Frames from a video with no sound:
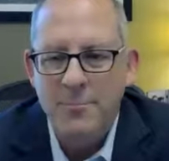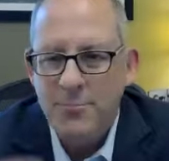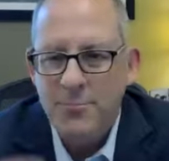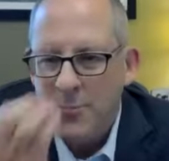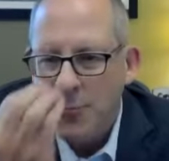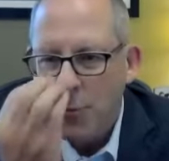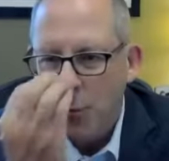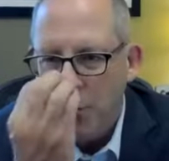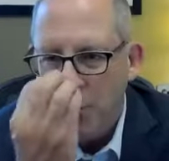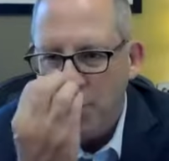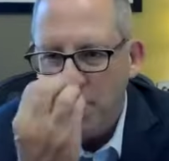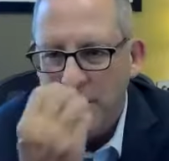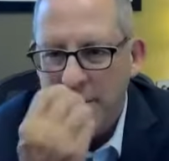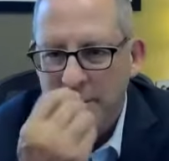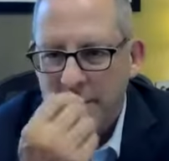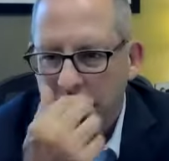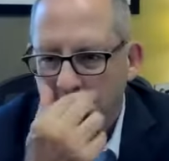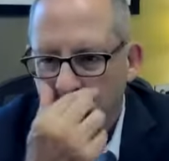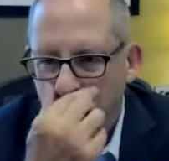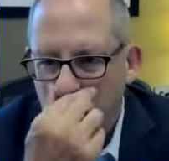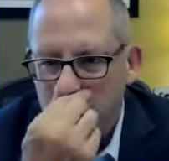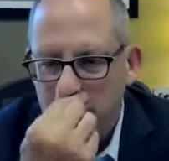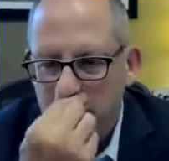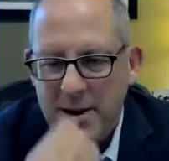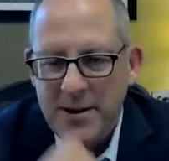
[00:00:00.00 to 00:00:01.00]
we've been there
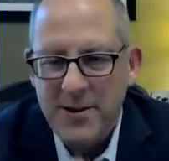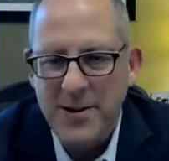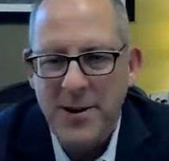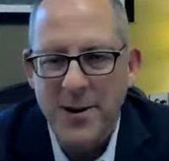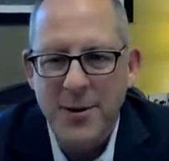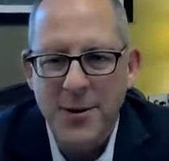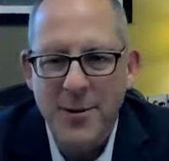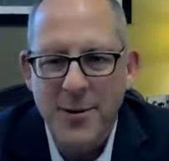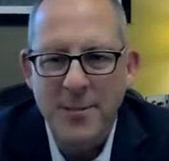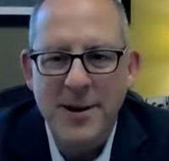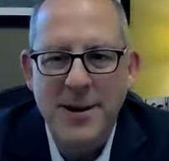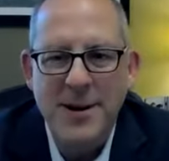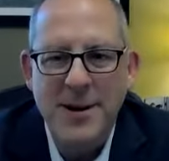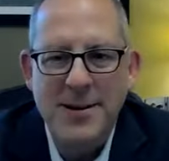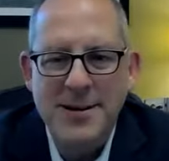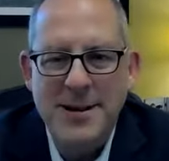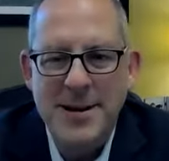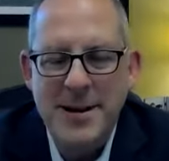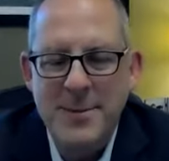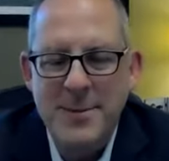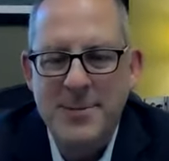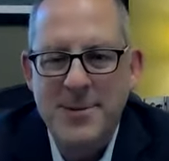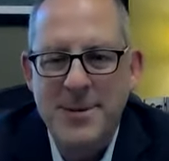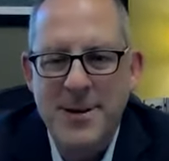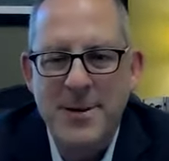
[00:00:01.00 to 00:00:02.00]
with my daughter many times. Yeah.